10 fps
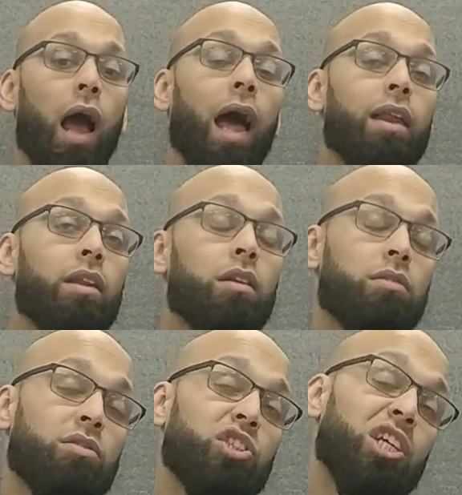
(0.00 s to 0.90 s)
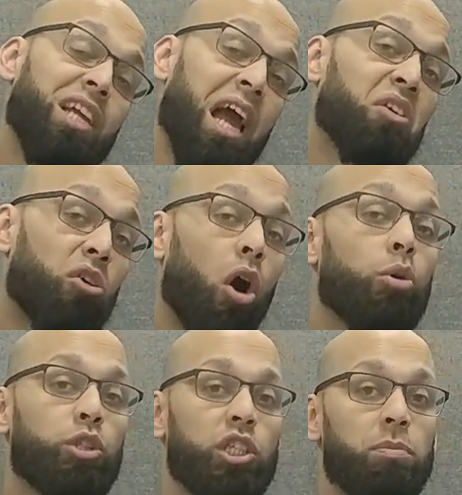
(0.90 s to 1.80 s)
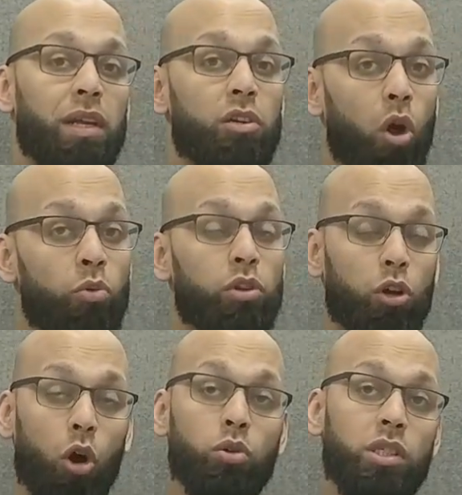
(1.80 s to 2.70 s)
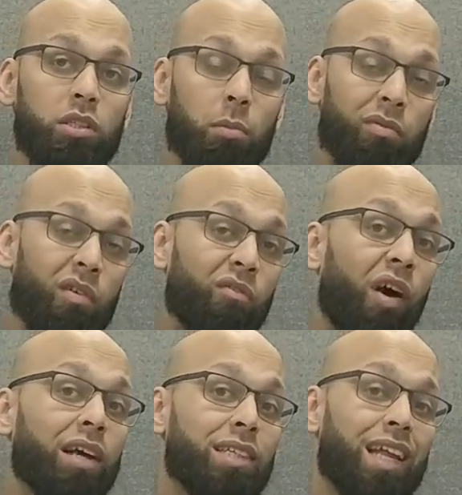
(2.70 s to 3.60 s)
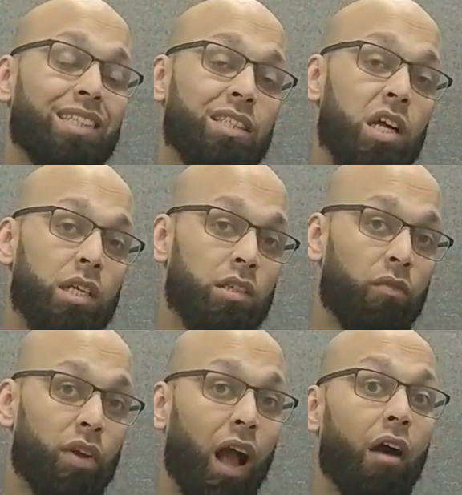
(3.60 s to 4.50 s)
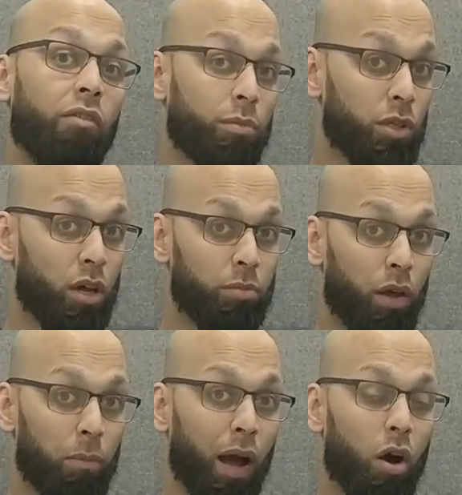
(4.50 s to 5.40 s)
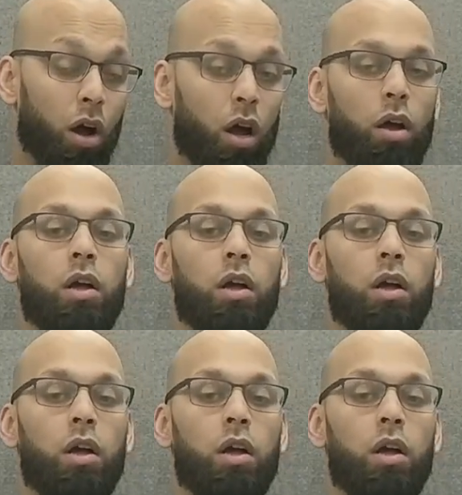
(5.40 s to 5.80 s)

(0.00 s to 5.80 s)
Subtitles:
And she can coast. She's been known to coast in some of her fights, and that's certainly something I've observed about her.